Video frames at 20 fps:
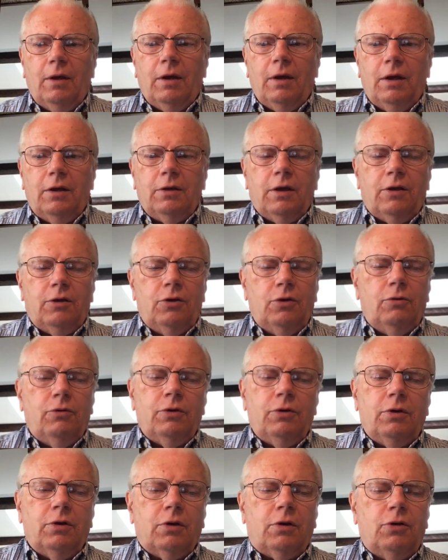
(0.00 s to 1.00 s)
And yet you
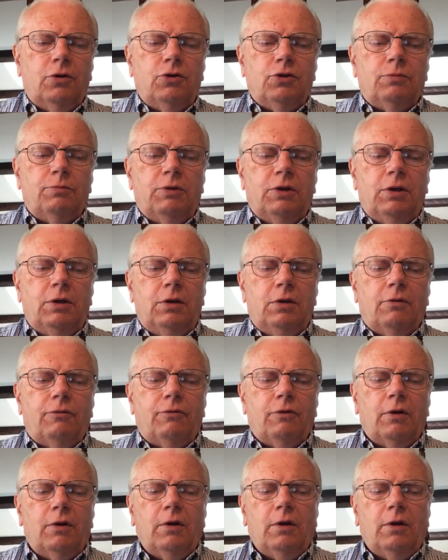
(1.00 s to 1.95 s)
wouldn't accuse me of